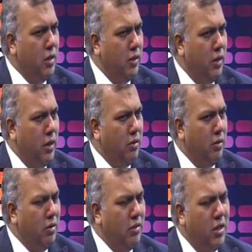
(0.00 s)
They,
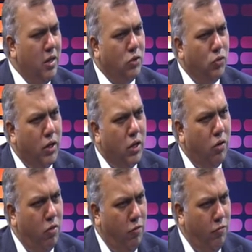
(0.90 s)
they, they enjoyed a
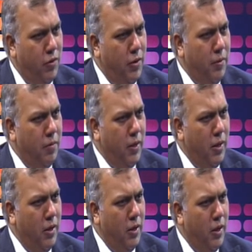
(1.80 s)
lot of uh,
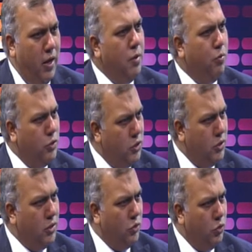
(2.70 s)
uh, high
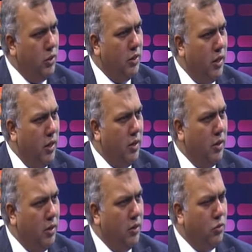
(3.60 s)
position during mm-hmm.
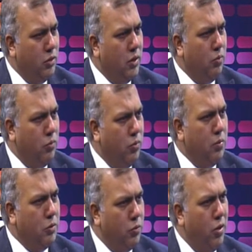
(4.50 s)
the mm-hmm. during the
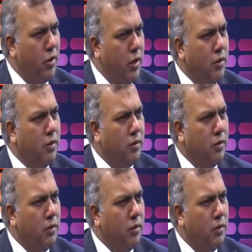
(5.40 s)
Burmese monarchy.